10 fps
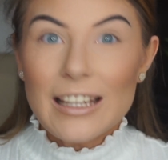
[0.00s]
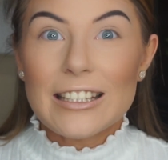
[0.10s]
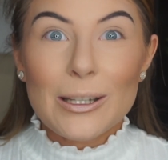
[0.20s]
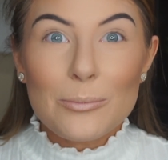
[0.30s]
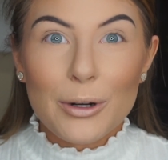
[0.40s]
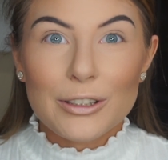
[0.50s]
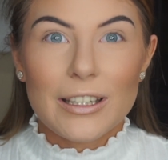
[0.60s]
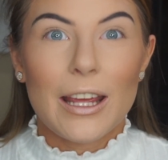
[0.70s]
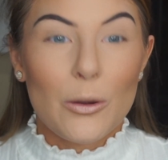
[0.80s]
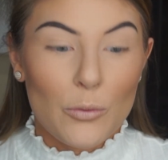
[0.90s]
it didn't burn
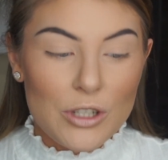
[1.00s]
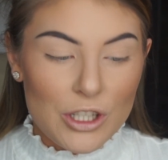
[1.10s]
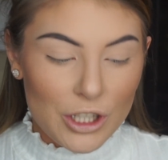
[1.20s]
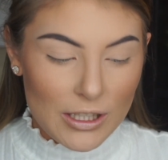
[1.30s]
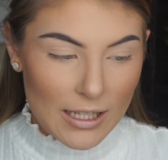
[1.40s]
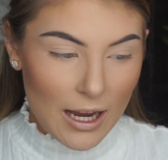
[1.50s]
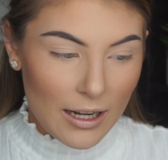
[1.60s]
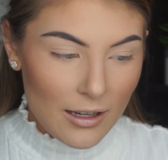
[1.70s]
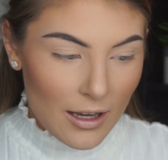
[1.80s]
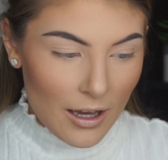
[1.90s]
today, which is a good sign.